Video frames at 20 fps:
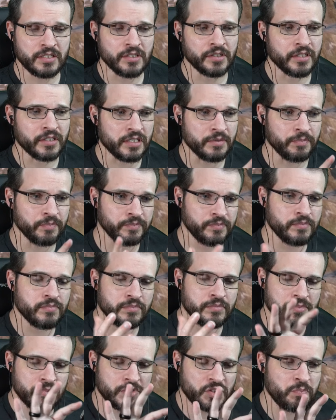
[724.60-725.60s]
going to
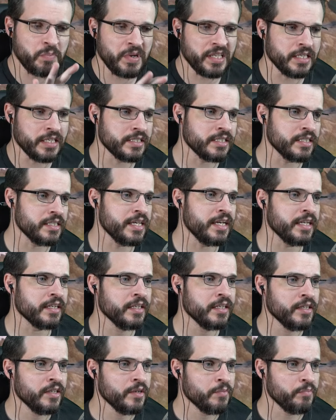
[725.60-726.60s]
spin into that,
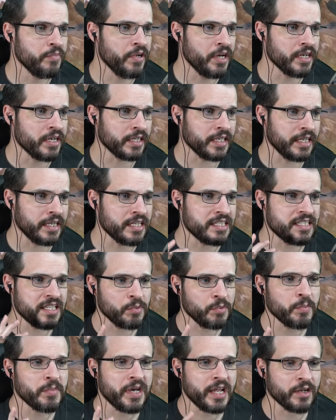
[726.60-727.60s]
but a kind of
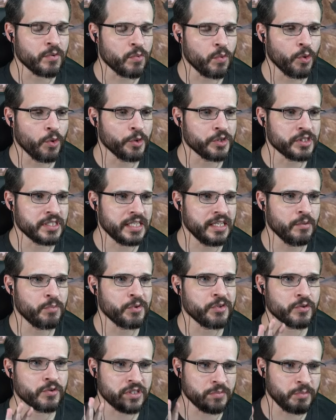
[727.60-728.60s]
diplomatic war to help with
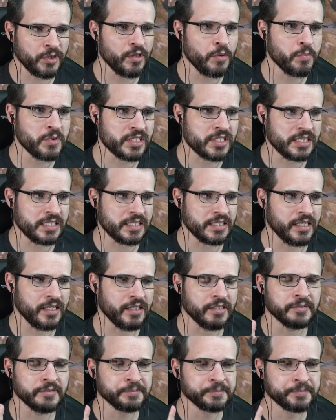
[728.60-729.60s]
your diplomacy side.